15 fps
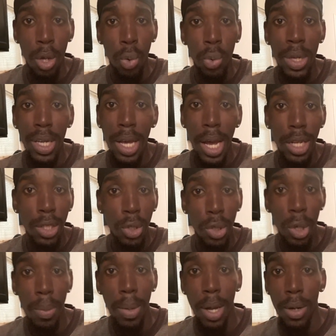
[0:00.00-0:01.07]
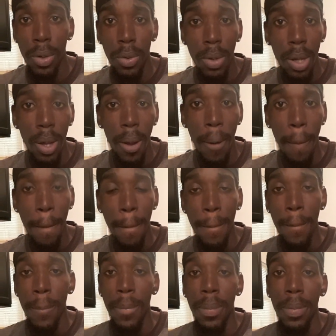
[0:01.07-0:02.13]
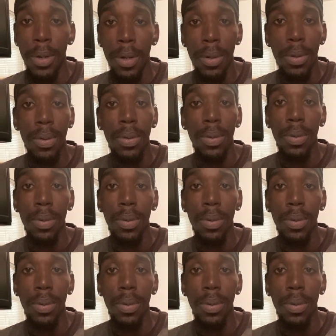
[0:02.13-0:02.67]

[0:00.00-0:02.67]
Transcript: We got you no matter what. No.